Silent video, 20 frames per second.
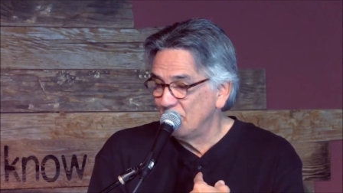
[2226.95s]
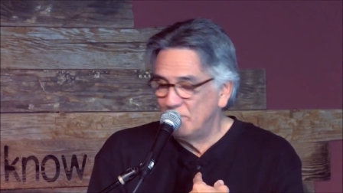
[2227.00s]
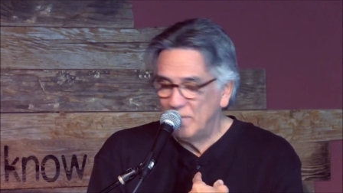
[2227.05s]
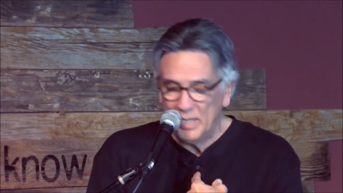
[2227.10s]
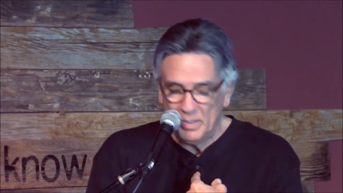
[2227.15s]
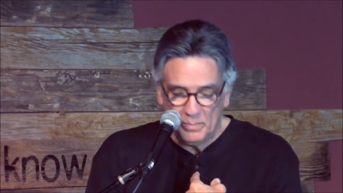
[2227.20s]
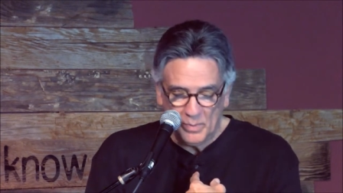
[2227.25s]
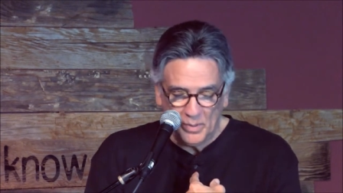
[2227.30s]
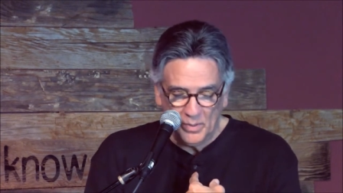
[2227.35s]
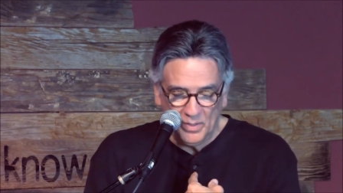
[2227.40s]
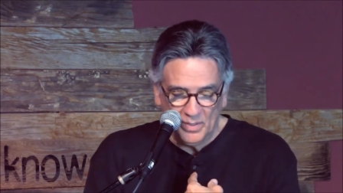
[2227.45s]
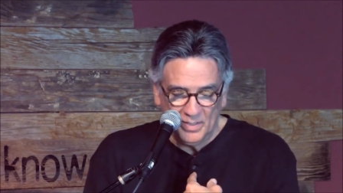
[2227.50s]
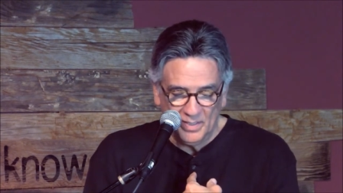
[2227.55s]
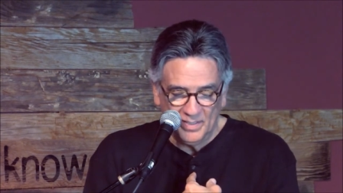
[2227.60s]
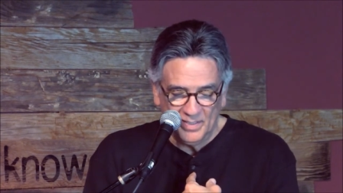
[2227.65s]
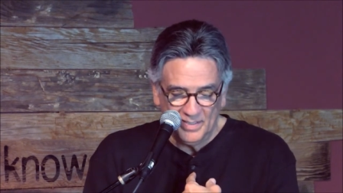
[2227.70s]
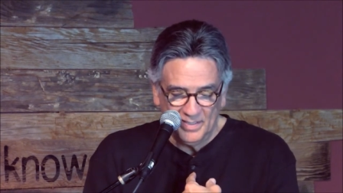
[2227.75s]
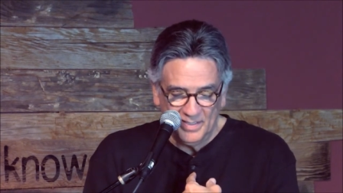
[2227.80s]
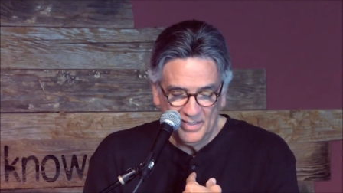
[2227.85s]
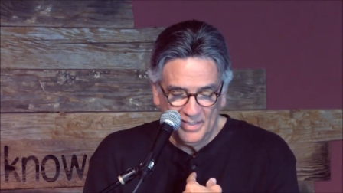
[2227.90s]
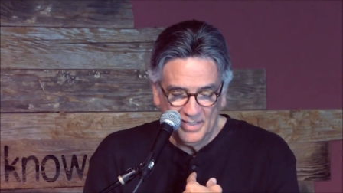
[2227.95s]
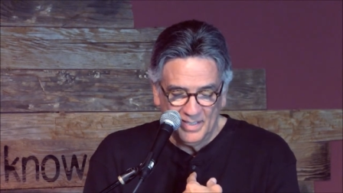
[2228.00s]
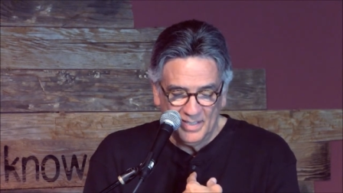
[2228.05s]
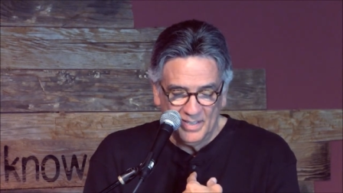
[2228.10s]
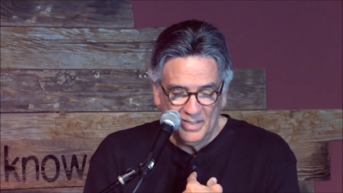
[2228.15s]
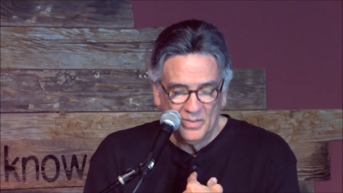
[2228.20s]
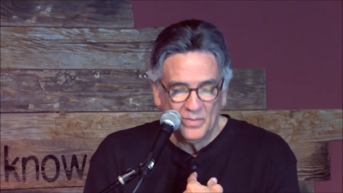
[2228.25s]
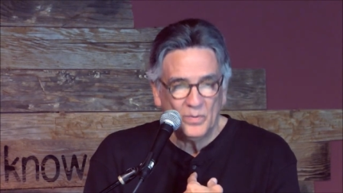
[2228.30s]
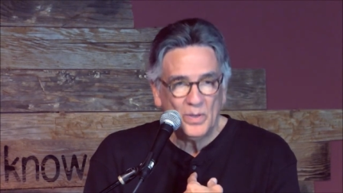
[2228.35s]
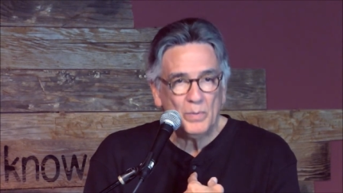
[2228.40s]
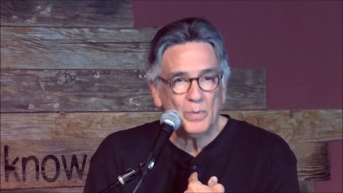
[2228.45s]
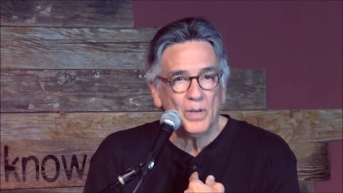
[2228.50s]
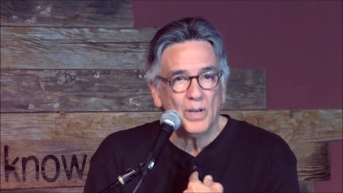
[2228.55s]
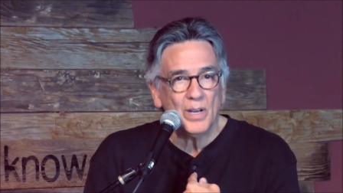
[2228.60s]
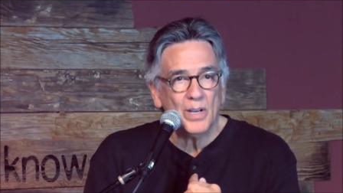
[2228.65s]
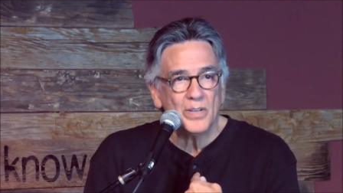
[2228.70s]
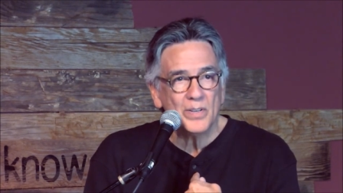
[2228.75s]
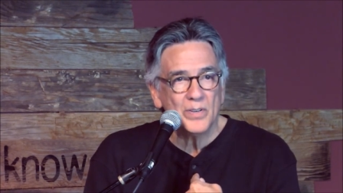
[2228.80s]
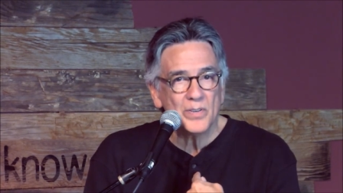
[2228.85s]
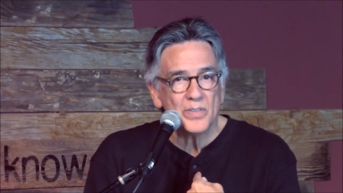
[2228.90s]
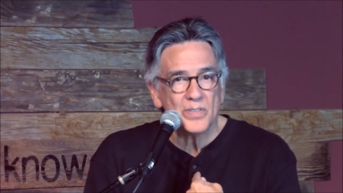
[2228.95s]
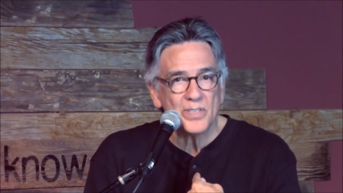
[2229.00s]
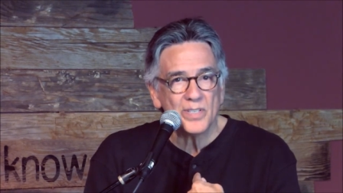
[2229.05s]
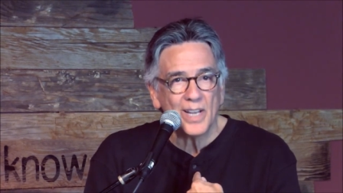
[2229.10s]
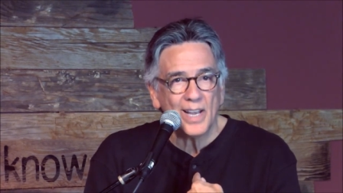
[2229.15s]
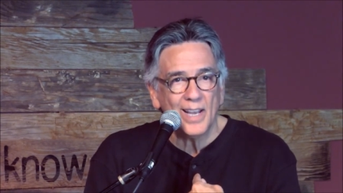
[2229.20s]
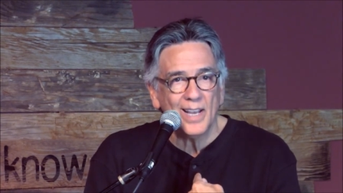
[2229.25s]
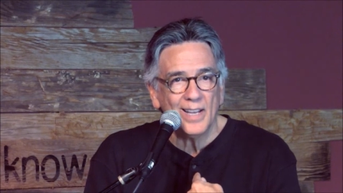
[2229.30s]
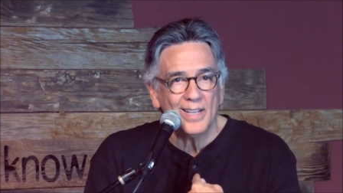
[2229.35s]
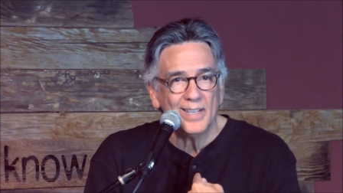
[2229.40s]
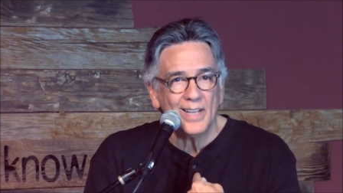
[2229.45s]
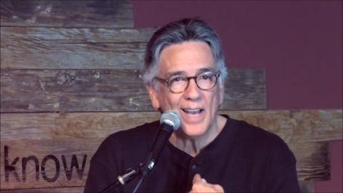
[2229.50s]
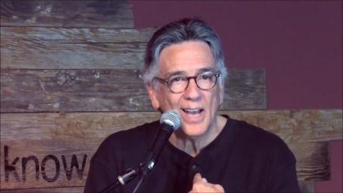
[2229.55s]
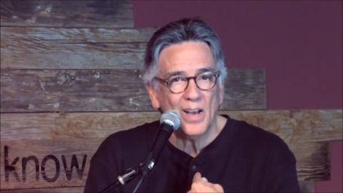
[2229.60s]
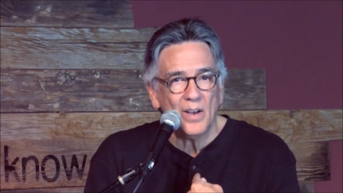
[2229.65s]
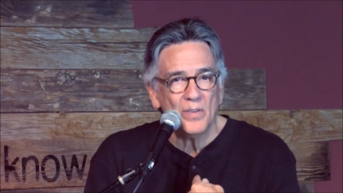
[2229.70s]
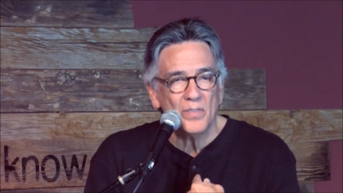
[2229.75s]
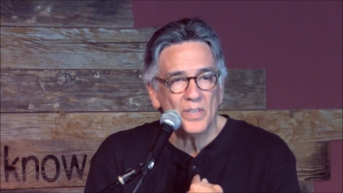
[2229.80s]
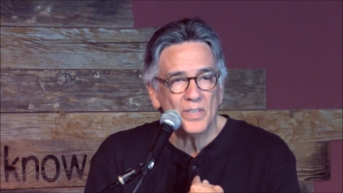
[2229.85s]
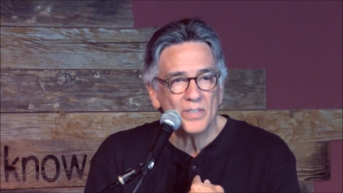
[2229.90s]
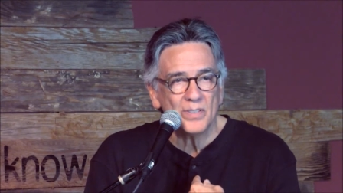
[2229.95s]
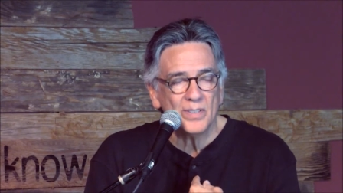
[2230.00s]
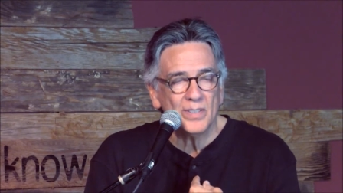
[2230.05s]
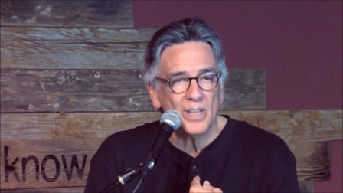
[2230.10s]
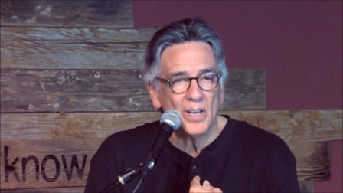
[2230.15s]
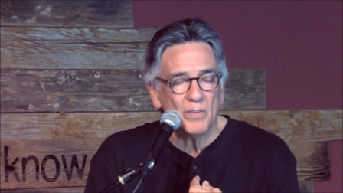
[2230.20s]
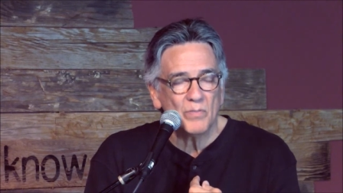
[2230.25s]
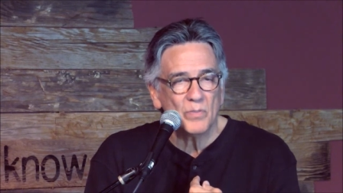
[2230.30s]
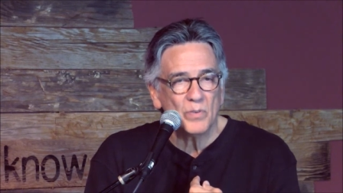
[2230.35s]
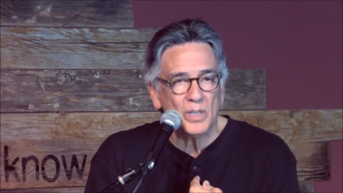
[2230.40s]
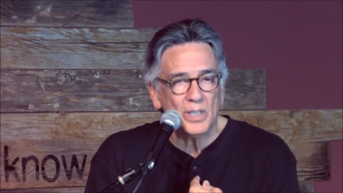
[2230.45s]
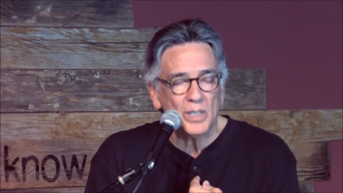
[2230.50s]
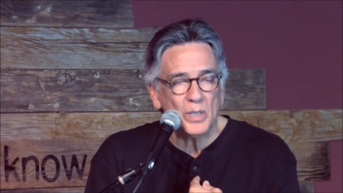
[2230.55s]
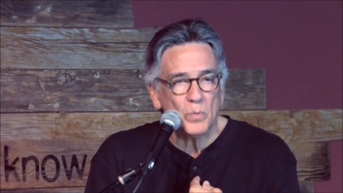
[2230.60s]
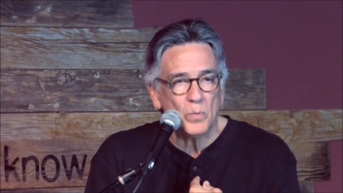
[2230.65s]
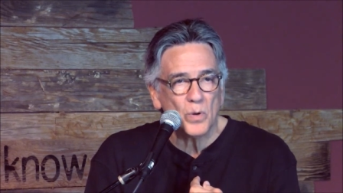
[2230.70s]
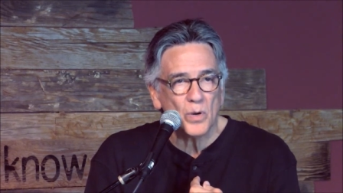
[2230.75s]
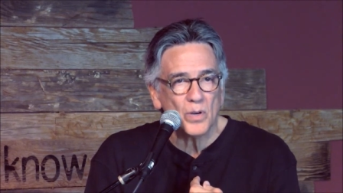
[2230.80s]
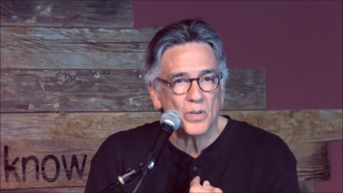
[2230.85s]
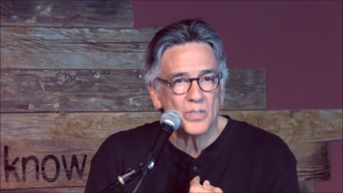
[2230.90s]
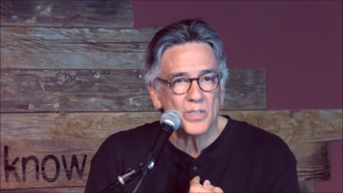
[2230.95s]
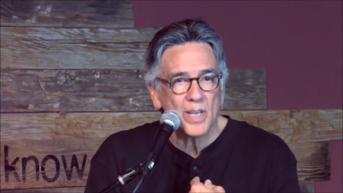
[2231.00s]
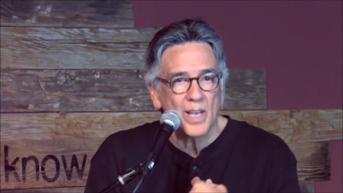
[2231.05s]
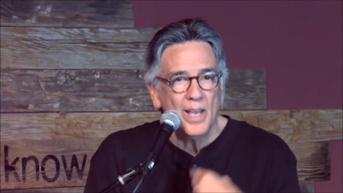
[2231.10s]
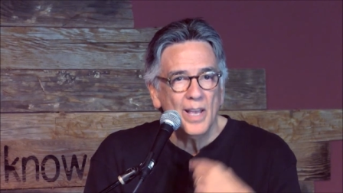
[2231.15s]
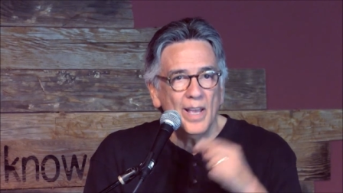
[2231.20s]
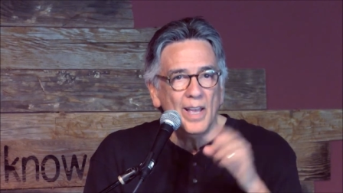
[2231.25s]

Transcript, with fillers: people we will understand how this love really works,